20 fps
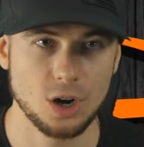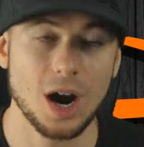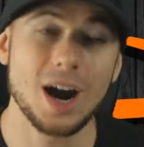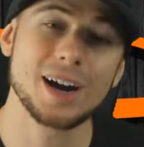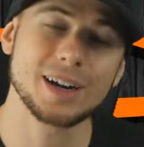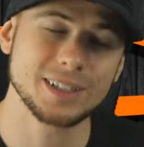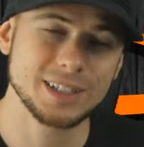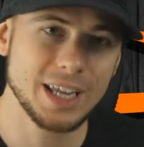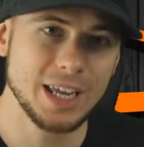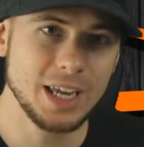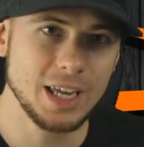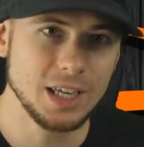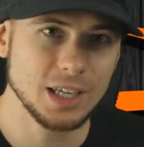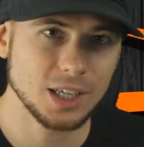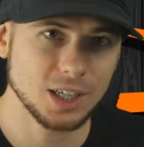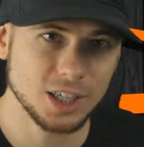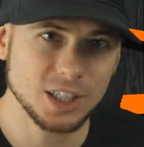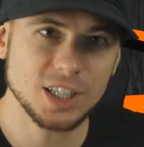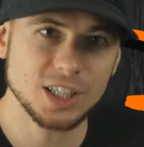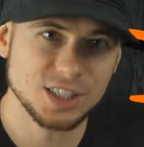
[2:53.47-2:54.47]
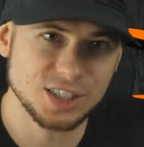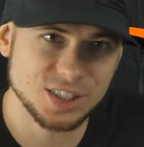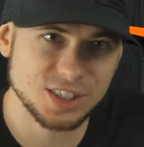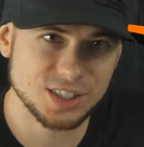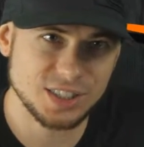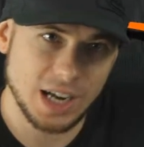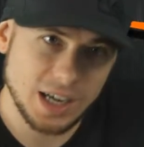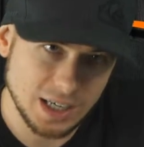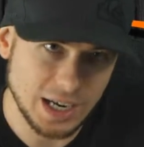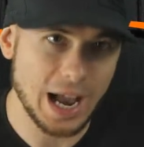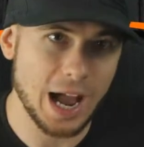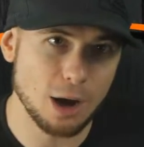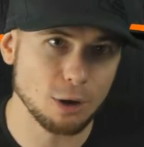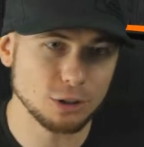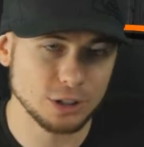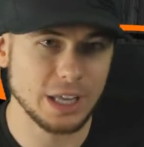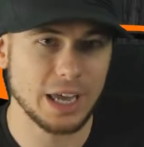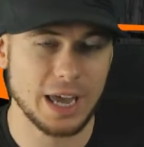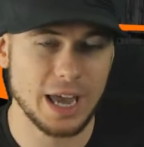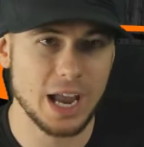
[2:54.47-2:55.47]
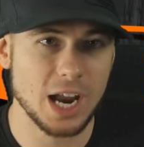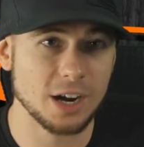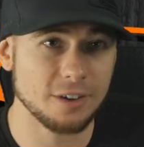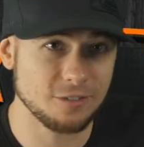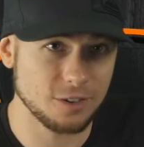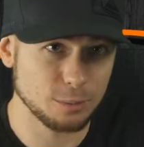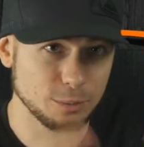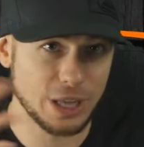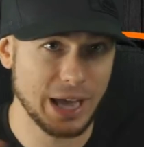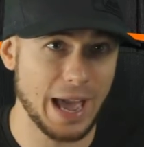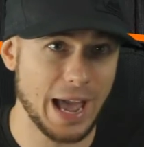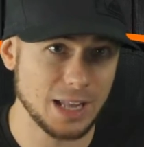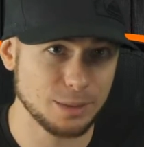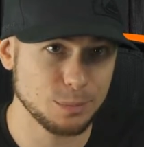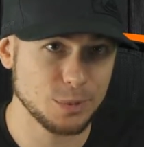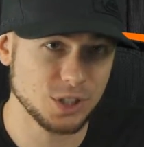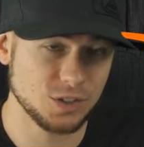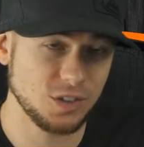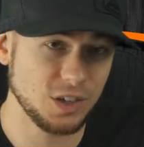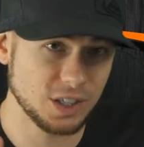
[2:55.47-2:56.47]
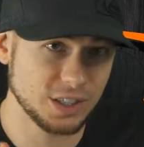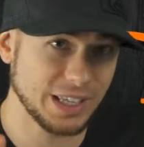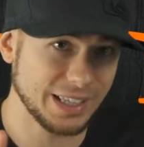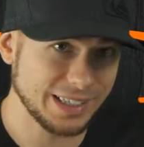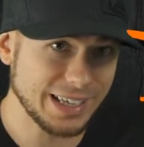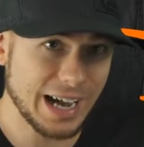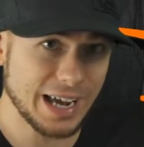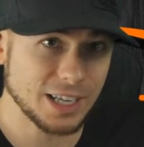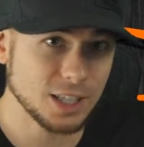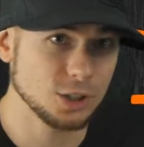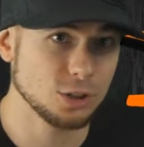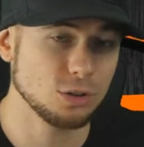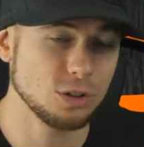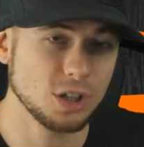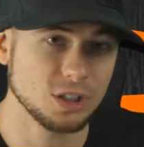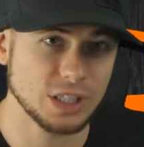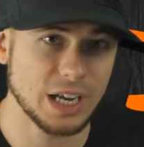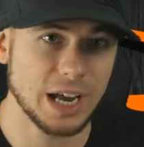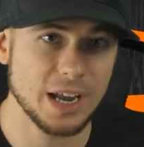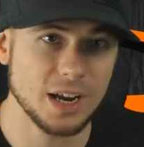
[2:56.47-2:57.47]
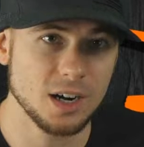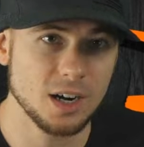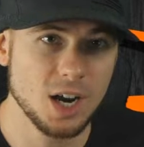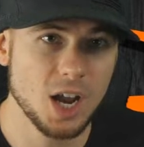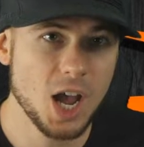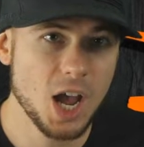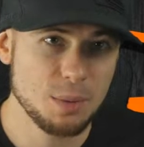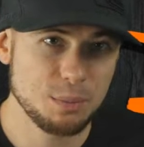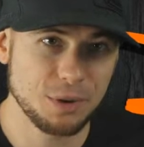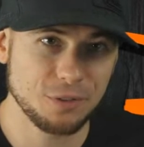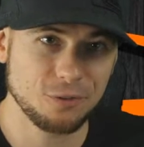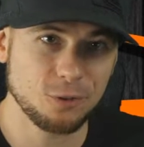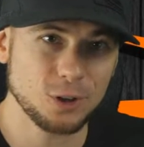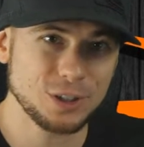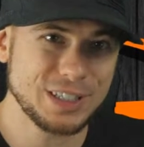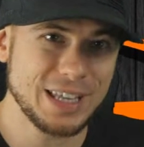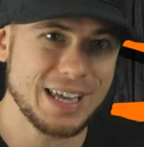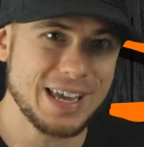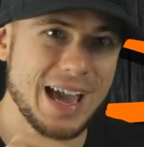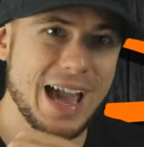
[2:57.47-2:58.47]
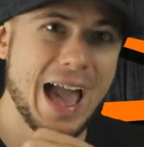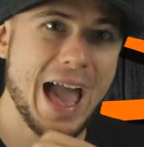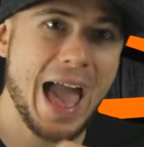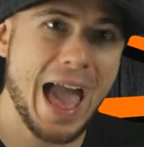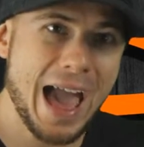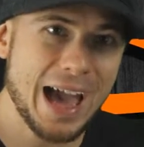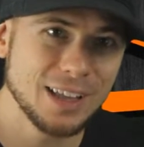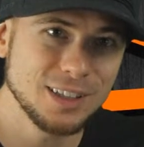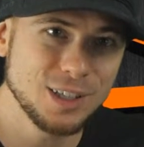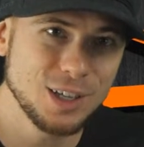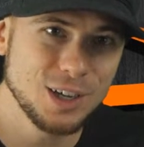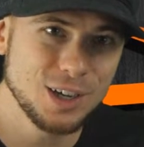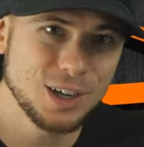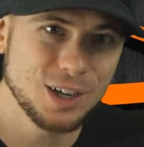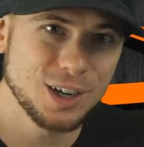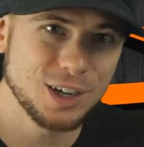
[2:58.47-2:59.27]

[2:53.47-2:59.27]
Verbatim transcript: Are they gonna suck out the air from the atmosphere that got into the tire before they add